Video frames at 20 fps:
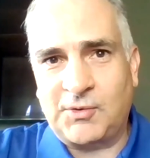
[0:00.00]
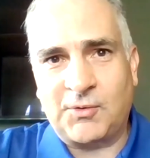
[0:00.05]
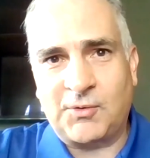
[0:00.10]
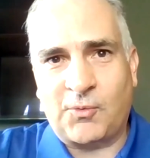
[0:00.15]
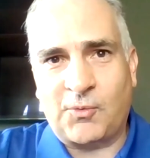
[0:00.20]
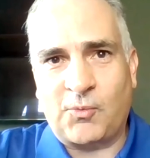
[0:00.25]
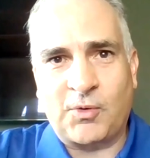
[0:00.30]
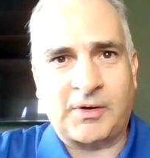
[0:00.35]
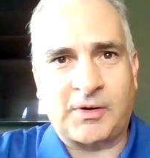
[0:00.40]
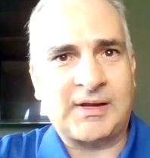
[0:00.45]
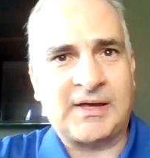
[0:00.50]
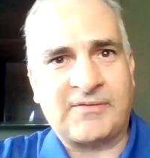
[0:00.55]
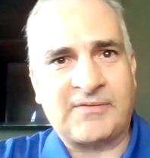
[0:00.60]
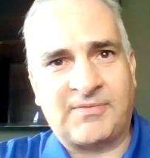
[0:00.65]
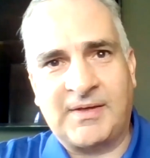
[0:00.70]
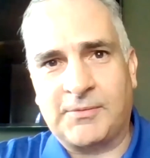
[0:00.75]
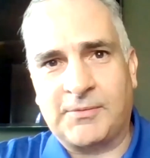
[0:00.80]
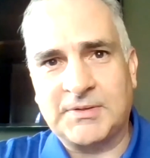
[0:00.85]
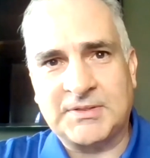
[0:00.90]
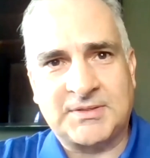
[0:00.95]
Your work life
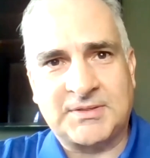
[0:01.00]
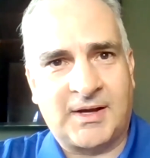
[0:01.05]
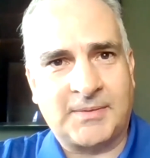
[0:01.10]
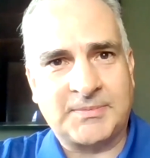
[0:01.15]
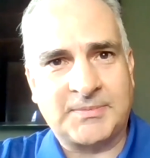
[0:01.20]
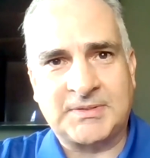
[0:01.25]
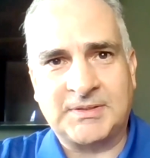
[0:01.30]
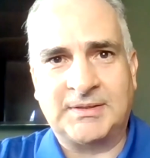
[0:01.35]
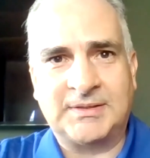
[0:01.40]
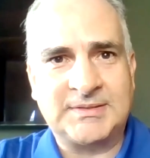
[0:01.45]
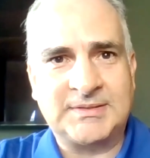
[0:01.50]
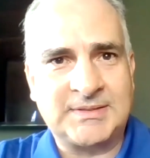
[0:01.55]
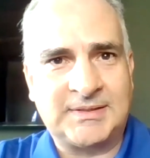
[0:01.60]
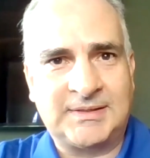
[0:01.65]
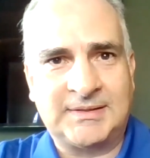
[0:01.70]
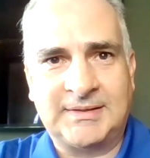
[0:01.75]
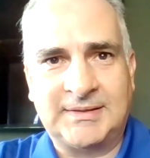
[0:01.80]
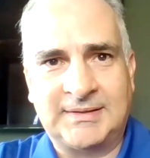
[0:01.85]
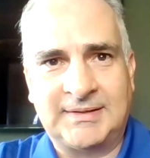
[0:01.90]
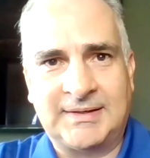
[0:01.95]
never stops. It
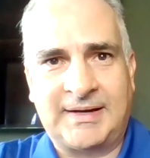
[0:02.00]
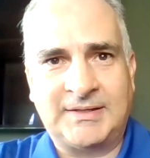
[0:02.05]
isn't a